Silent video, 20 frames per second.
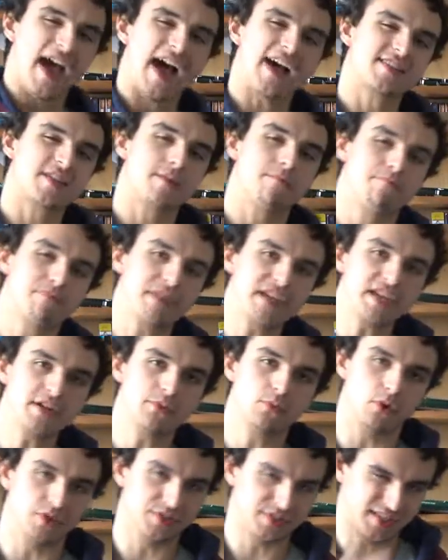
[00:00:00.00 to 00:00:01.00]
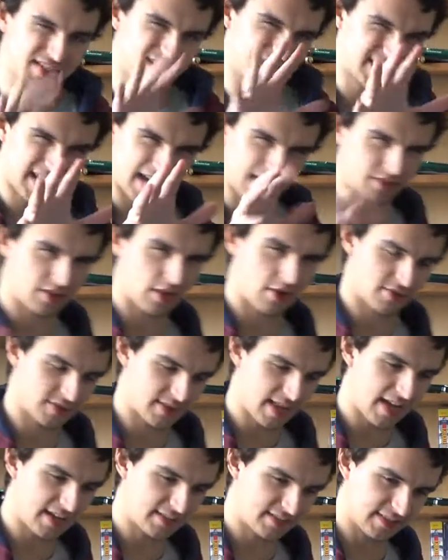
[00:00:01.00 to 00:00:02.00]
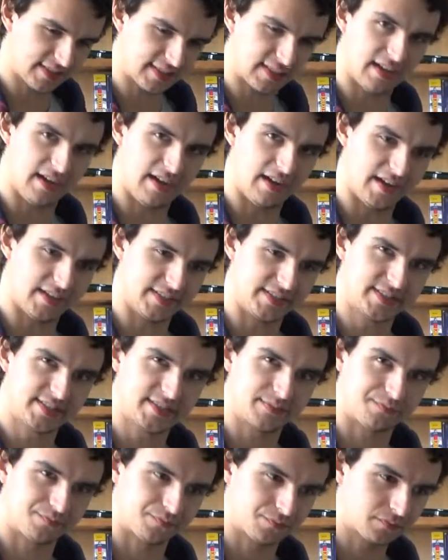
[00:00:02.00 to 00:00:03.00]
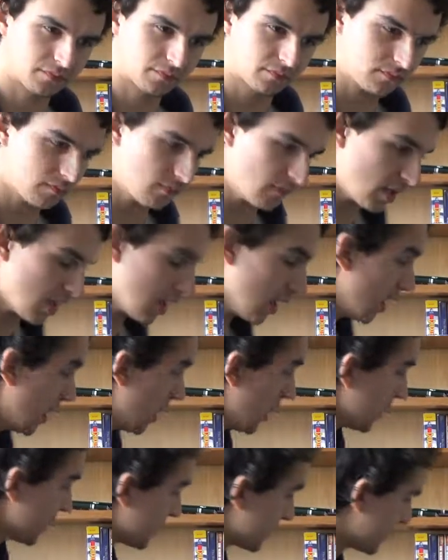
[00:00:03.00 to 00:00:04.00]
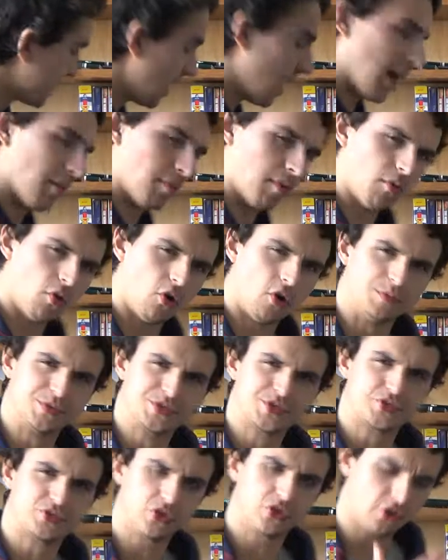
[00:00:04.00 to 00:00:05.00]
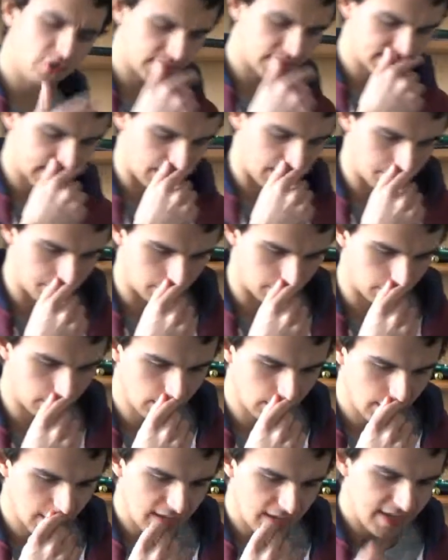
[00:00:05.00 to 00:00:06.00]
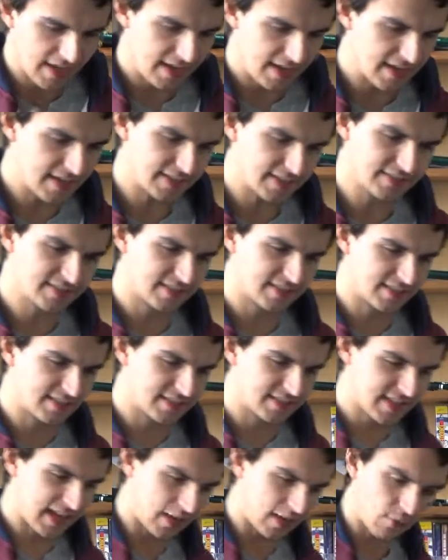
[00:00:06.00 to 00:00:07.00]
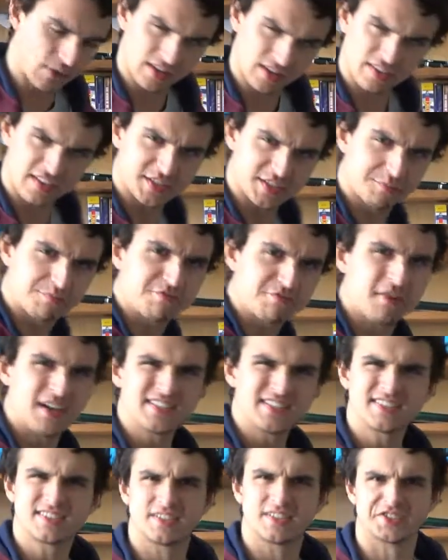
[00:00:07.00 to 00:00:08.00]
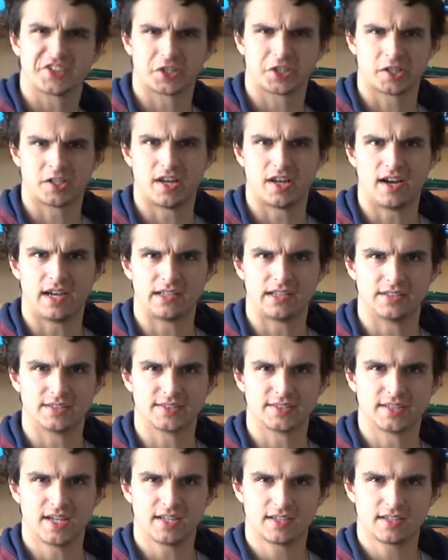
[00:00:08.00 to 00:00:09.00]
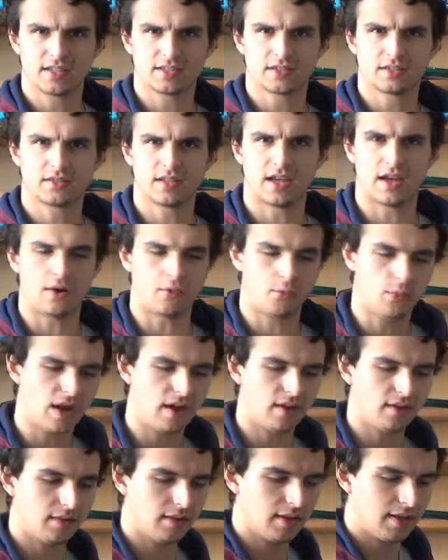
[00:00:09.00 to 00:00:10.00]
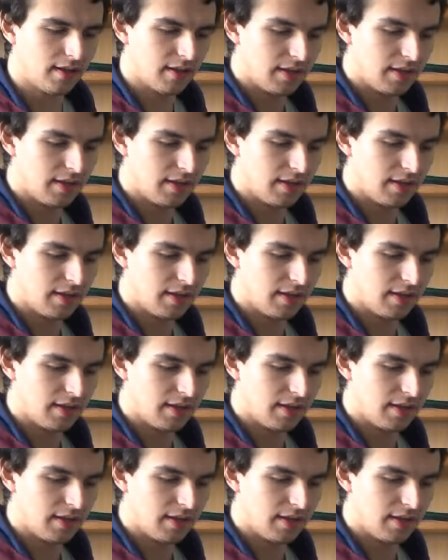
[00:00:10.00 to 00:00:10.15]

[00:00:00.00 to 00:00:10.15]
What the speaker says: as a bee would to detect those nectar guides. Some, a more obscure example, is to detect whether there's predators on an island. How do they do that? Well,